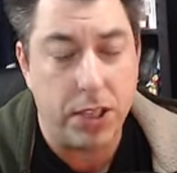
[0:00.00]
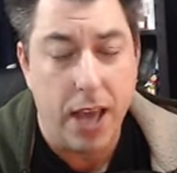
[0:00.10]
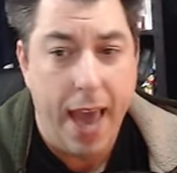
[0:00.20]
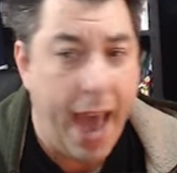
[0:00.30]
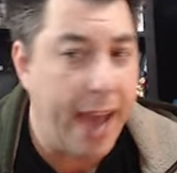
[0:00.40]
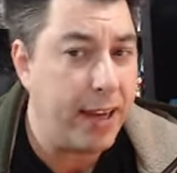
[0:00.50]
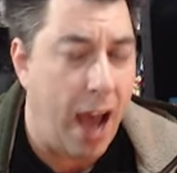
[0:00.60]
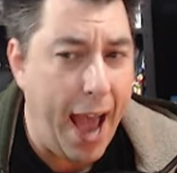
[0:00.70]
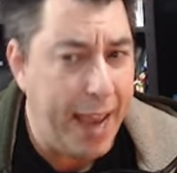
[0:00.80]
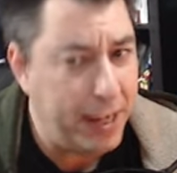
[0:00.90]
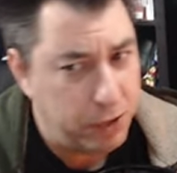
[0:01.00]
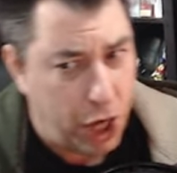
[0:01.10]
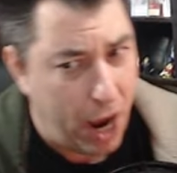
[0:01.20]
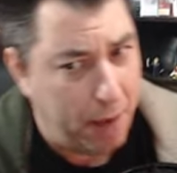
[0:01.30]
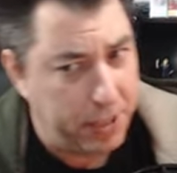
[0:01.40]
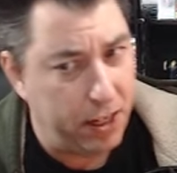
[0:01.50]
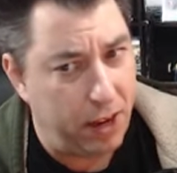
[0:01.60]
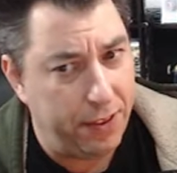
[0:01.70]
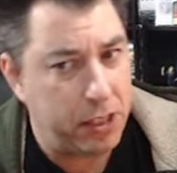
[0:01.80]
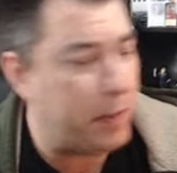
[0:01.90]
And I chimed in
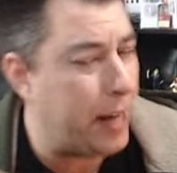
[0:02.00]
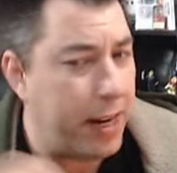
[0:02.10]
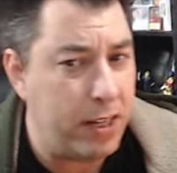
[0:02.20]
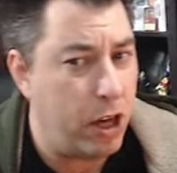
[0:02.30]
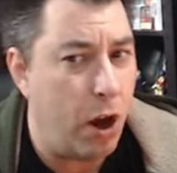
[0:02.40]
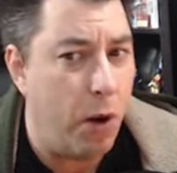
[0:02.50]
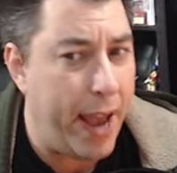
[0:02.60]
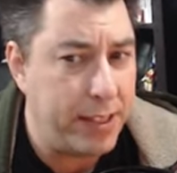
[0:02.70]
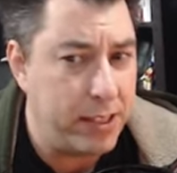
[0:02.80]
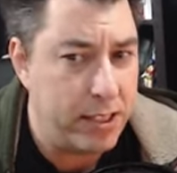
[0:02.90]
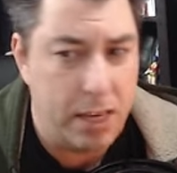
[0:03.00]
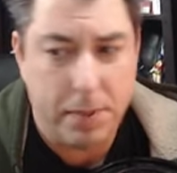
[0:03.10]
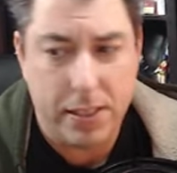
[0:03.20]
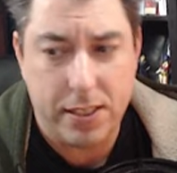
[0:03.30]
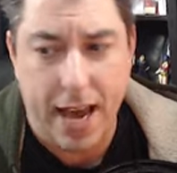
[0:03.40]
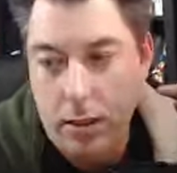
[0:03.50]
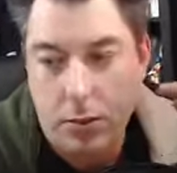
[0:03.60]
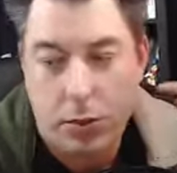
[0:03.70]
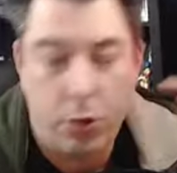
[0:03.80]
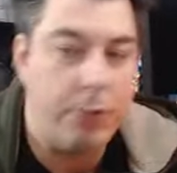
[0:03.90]
on this, but I didn't go as deep as that.
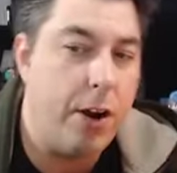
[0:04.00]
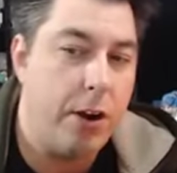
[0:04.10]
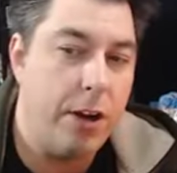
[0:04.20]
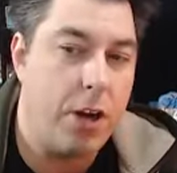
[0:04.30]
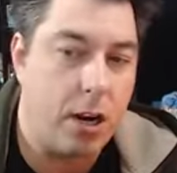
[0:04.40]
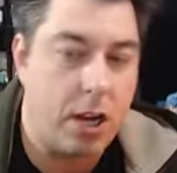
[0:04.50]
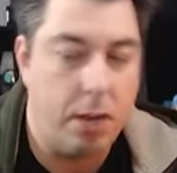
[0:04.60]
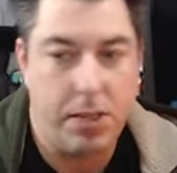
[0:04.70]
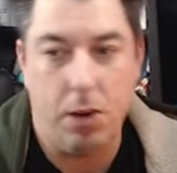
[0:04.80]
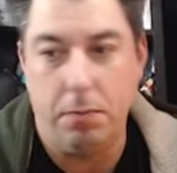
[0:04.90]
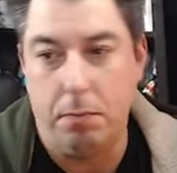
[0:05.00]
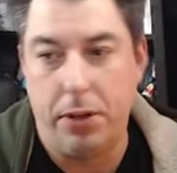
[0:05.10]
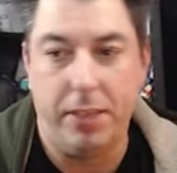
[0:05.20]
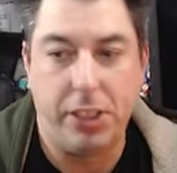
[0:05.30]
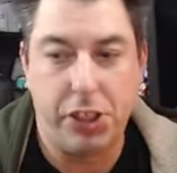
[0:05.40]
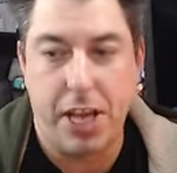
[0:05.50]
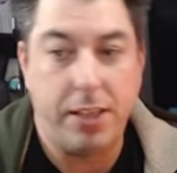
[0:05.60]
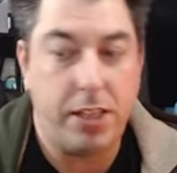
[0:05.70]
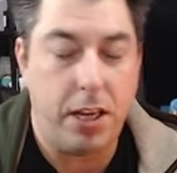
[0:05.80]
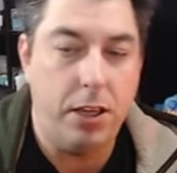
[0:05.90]
So Vara Dark comes out and pretty much
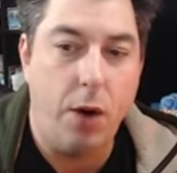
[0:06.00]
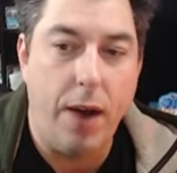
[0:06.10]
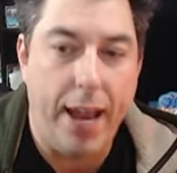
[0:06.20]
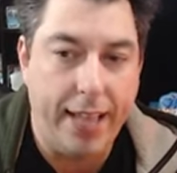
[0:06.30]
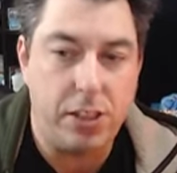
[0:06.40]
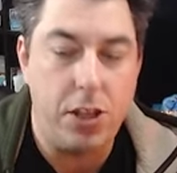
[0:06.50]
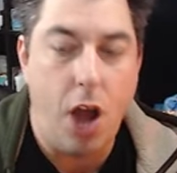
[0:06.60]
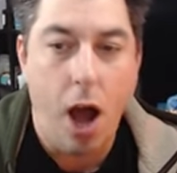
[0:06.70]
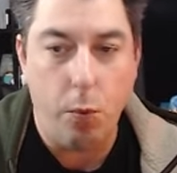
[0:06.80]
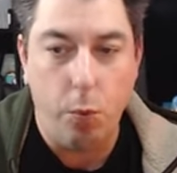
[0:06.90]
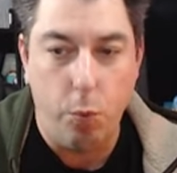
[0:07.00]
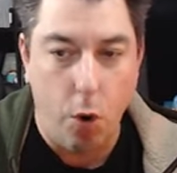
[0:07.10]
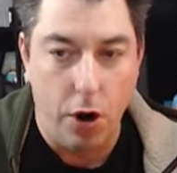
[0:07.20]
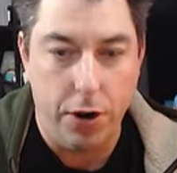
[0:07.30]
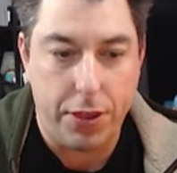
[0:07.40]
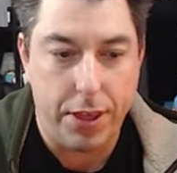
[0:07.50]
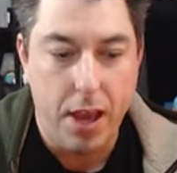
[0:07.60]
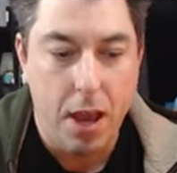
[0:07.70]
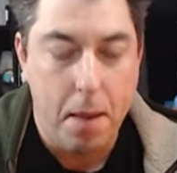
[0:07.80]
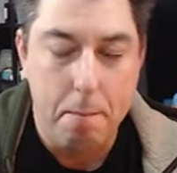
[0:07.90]
says, you know what, it's not worth
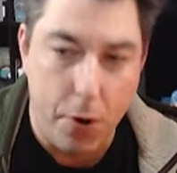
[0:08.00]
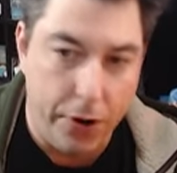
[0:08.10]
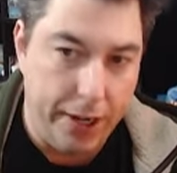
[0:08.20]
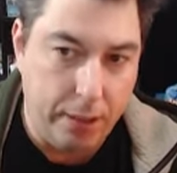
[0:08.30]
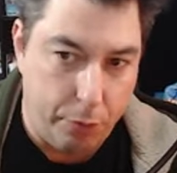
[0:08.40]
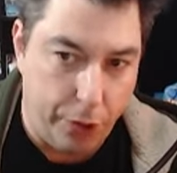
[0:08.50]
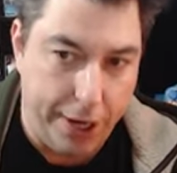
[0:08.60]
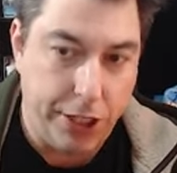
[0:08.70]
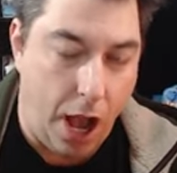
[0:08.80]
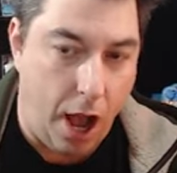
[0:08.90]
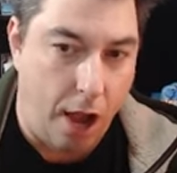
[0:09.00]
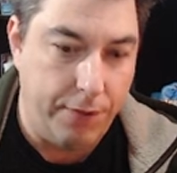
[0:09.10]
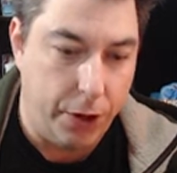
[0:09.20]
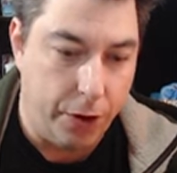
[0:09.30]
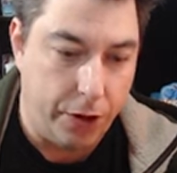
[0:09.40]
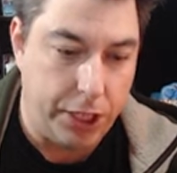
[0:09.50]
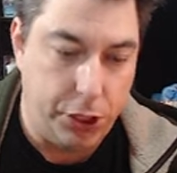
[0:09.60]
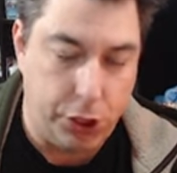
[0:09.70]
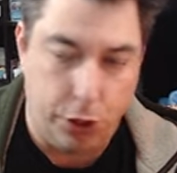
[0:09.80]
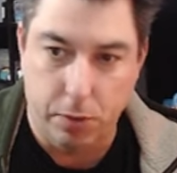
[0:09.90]
burning the bridge of your
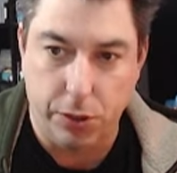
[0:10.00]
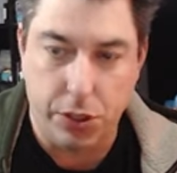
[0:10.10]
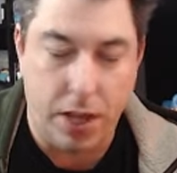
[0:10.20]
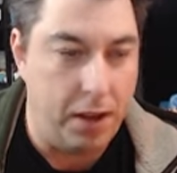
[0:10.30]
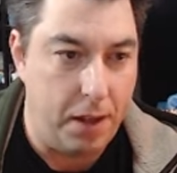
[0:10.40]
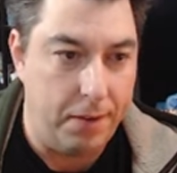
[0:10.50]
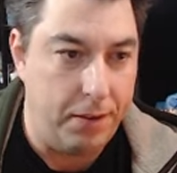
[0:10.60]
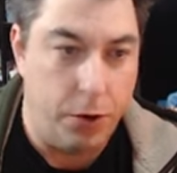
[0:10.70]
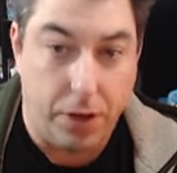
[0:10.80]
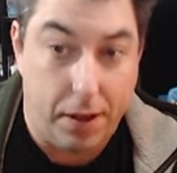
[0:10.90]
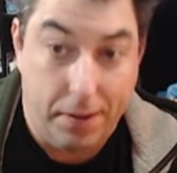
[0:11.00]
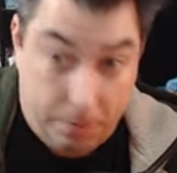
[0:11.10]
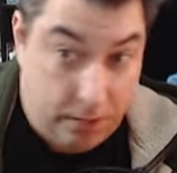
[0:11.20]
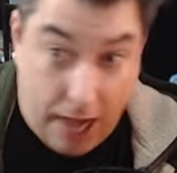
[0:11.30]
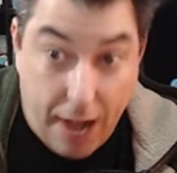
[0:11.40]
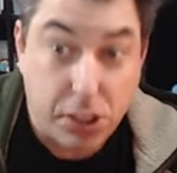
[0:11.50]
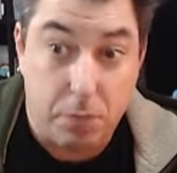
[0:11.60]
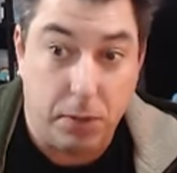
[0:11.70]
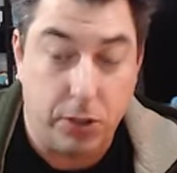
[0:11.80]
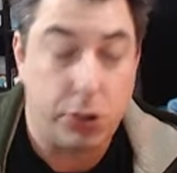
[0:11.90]
consumers, uh, your
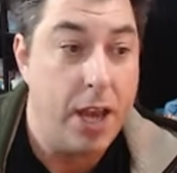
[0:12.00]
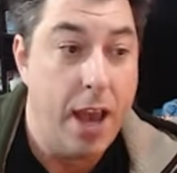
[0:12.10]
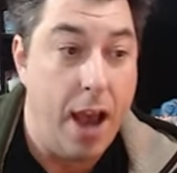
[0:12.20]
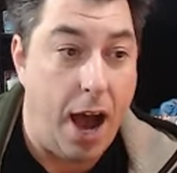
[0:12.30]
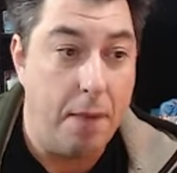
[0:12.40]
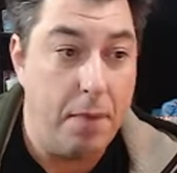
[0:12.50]
customers. Um,